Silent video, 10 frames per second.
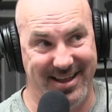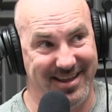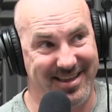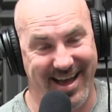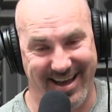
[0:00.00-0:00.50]

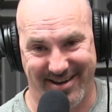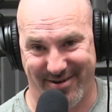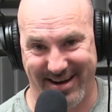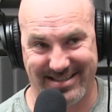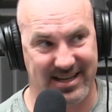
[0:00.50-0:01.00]
it got
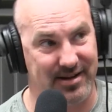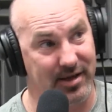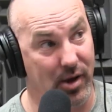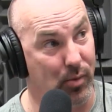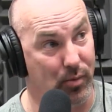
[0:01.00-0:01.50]
crazy, and I'm
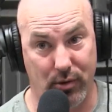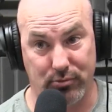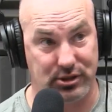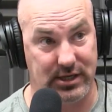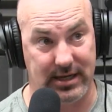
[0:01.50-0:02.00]
like, oh
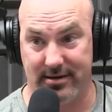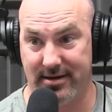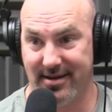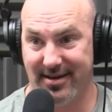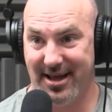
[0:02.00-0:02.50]
oh shit,
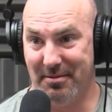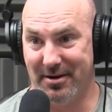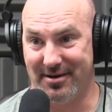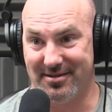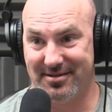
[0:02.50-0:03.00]
I
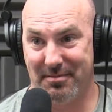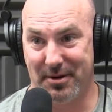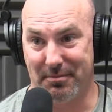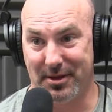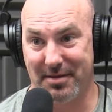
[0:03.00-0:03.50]
better I
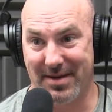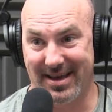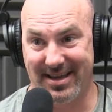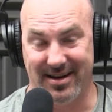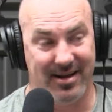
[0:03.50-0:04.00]
better plug it
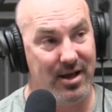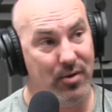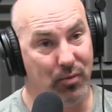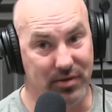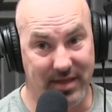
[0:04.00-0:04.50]
back in.
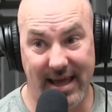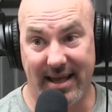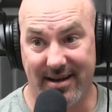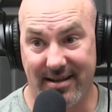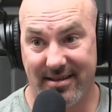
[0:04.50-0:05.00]
Well,
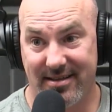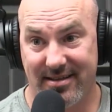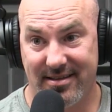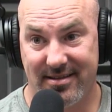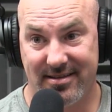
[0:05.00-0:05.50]
then
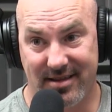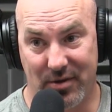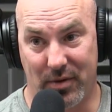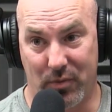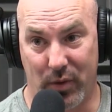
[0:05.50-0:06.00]
it
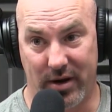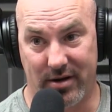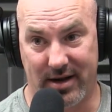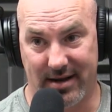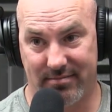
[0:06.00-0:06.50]
went
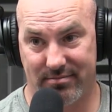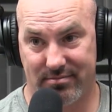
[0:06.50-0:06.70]
weird, and I.